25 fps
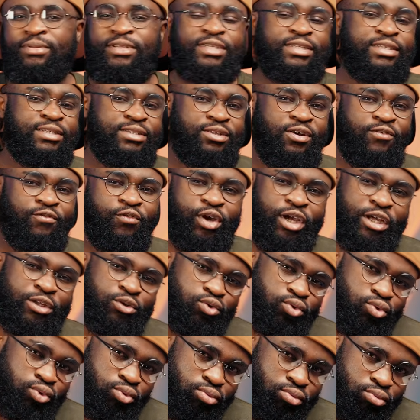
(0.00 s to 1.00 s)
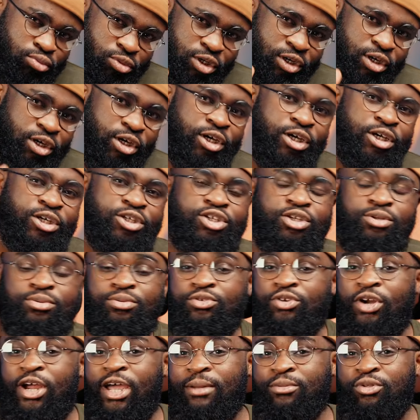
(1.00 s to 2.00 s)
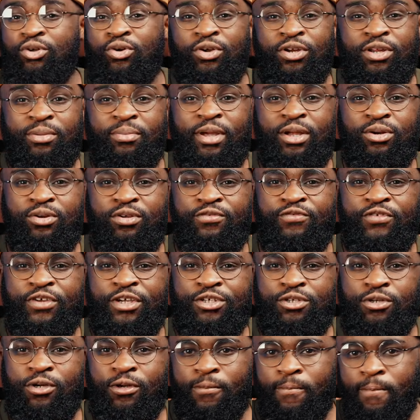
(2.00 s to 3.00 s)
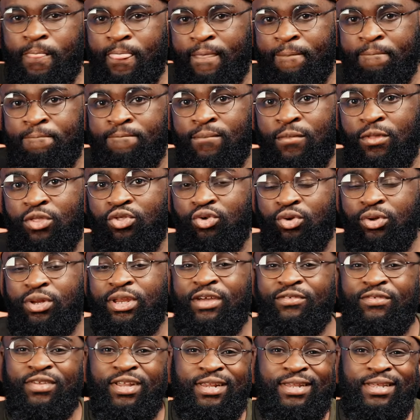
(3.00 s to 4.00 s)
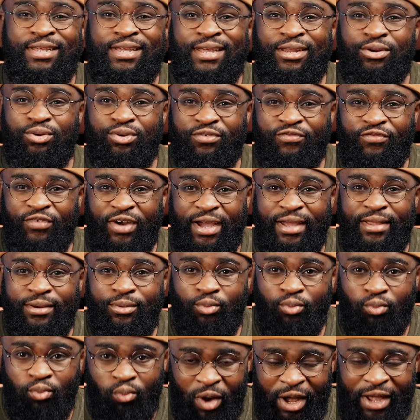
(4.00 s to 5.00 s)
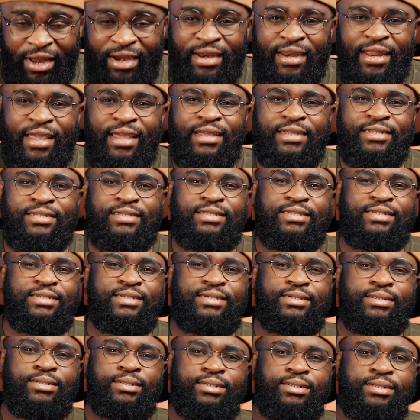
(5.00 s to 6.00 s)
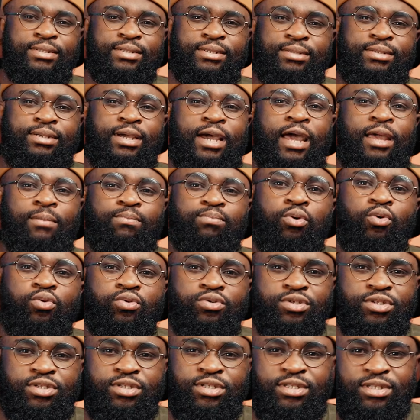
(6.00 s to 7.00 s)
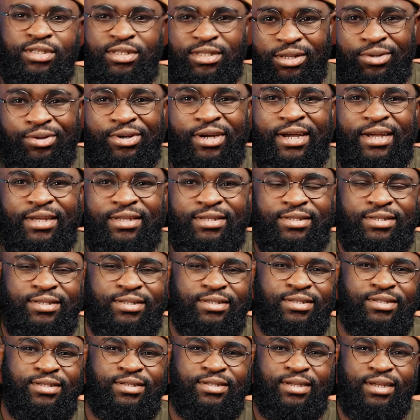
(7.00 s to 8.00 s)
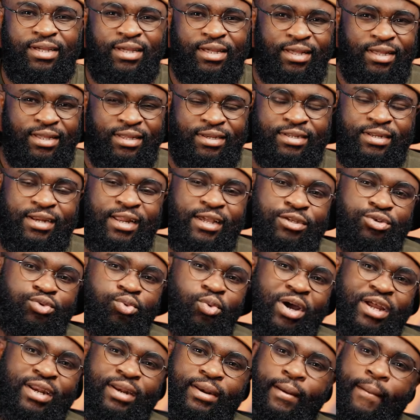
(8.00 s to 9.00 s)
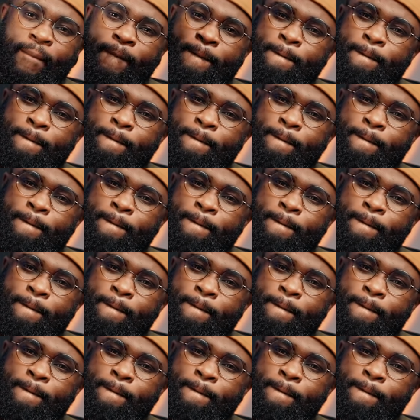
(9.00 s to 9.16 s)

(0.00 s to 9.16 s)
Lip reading: this. Don't forget to subscribe, turn on the bell notification so you definitely get notified when next I post. See you guys in the next one.